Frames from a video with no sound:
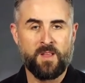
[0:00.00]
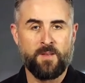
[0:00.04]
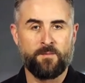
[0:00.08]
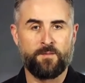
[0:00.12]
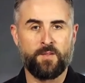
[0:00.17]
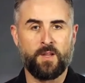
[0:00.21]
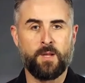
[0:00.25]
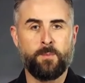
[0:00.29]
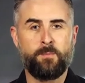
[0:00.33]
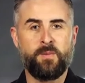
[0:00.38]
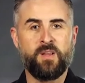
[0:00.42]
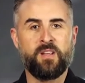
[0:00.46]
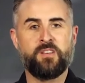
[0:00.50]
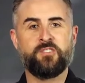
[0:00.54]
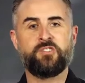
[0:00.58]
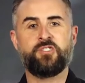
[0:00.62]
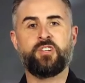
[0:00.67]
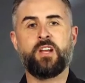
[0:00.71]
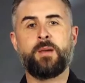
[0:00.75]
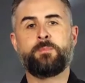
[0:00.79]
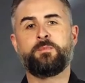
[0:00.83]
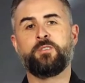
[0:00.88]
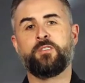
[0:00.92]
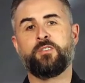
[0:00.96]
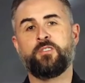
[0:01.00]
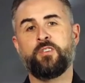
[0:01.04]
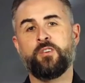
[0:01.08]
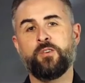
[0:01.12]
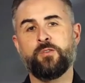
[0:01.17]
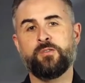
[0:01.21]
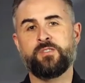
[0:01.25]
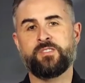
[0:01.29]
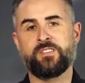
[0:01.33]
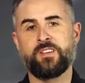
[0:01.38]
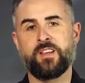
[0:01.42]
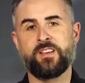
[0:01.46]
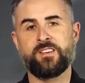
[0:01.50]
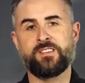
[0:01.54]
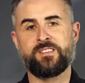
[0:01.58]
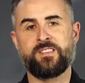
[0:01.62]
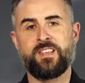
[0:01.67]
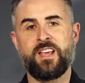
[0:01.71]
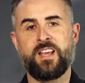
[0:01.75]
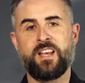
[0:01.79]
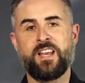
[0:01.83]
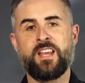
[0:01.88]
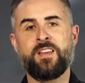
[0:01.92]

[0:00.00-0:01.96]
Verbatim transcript: Philippians chapter 2 says that